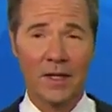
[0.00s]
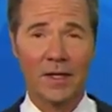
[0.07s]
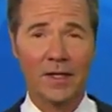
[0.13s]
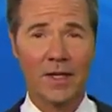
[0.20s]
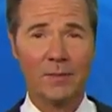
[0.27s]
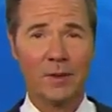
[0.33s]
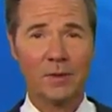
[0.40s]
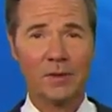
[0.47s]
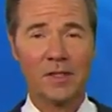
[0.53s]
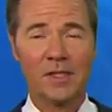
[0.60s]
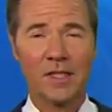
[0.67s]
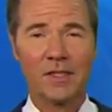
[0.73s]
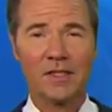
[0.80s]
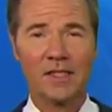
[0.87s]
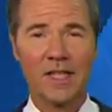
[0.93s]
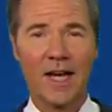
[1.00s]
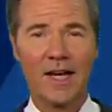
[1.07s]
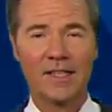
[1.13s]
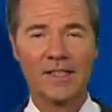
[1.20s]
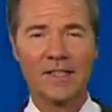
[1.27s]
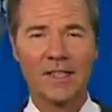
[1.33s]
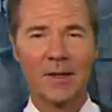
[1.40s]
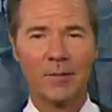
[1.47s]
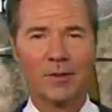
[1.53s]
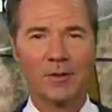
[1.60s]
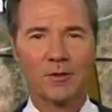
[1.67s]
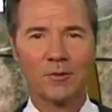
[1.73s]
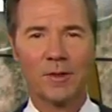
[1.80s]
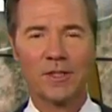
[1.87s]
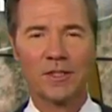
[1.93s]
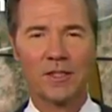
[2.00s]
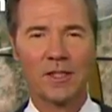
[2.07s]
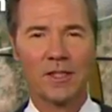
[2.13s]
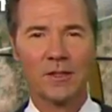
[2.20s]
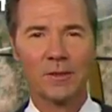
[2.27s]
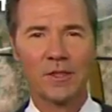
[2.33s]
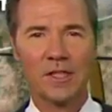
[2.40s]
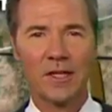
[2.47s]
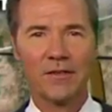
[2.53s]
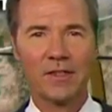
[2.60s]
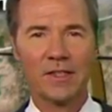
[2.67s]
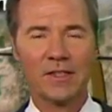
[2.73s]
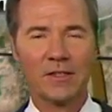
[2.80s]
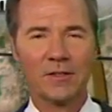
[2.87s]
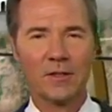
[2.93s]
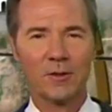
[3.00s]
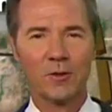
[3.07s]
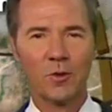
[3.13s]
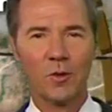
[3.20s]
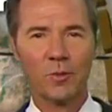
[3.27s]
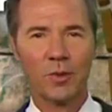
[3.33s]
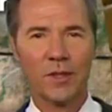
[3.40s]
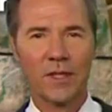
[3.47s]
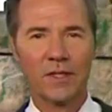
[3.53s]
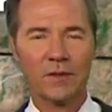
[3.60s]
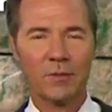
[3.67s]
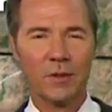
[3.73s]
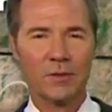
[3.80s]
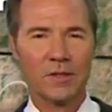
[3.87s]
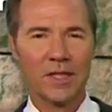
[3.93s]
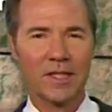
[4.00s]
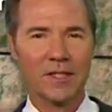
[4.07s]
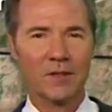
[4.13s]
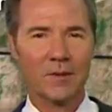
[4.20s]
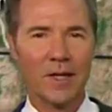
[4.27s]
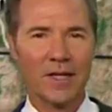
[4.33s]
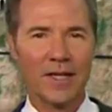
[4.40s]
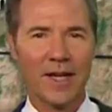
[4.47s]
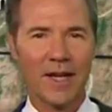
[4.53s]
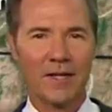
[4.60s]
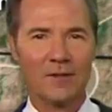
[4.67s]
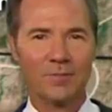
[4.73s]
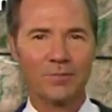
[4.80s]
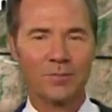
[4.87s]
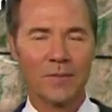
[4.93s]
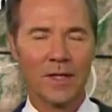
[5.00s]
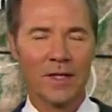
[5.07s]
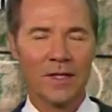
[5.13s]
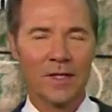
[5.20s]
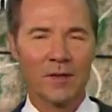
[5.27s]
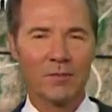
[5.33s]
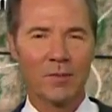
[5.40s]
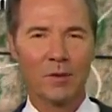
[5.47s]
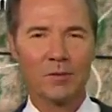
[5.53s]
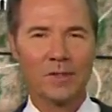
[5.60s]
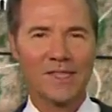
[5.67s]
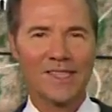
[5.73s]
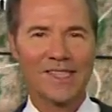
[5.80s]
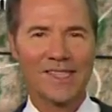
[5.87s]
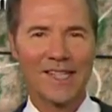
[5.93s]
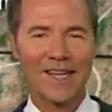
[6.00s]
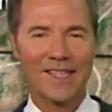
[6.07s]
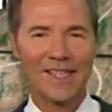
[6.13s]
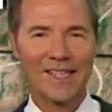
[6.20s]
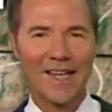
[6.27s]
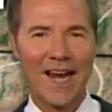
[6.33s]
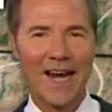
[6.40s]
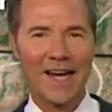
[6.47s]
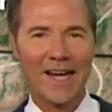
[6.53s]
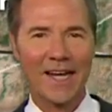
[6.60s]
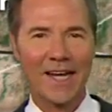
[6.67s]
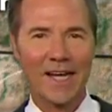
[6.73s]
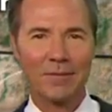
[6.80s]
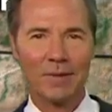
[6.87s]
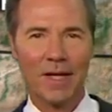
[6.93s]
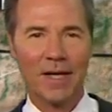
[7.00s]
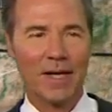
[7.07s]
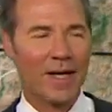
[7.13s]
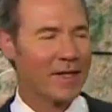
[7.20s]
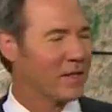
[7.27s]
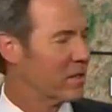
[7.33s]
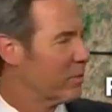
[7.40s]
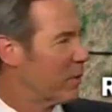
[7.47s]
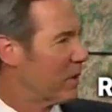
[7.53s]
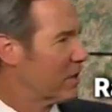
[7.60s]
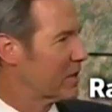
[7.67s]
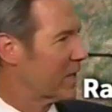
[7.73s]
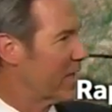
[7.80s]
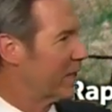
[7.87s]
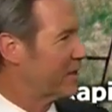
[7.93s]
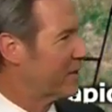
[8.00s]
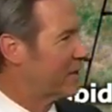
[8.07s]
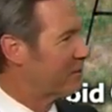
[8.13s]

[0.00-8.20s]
Again, mostly sunny skies and temperatures reaching the lower 70s. Here's our storm predictor, mostly clear right now. Mostly sunny at 8 a.m. A lot of isobars on there.